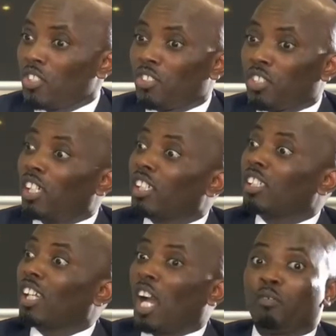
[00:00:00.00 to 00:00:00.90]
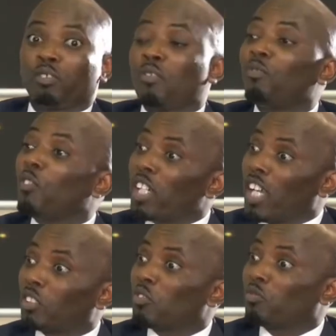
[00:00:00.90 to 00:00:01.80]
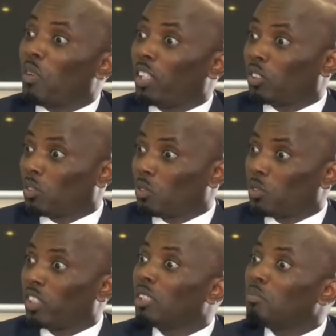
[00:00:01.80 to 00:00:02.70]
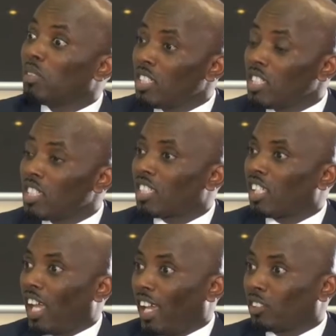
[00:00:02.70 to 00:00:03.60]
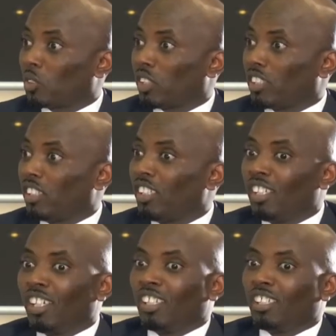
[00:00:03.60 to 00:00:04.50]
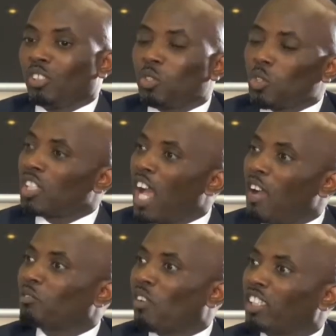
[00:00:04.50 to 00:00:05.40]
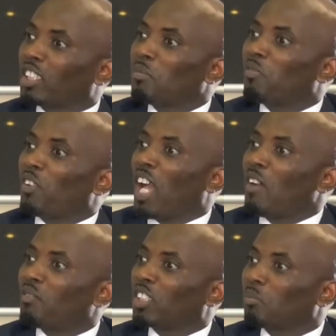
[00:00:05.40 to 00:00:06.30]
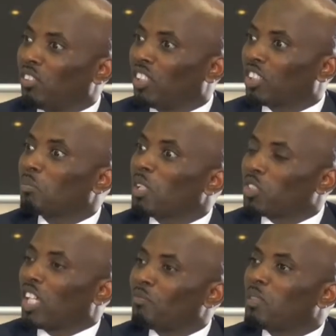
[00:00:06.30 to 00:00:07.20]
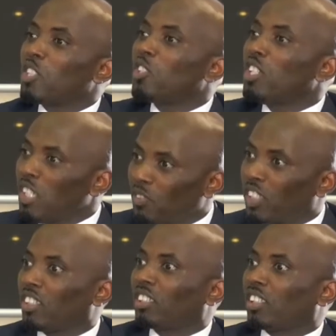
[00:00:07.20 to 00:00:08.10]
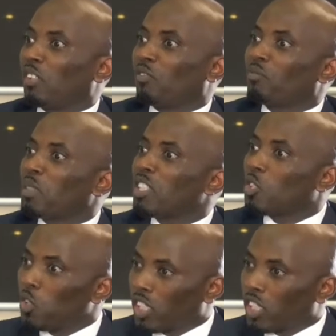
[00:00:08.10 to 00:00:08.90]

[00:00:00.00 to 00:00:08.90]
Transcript: Then, after 4 years of my school, it means that actually you don't have to ask me if I have experience, because I've been living this life. I've been doing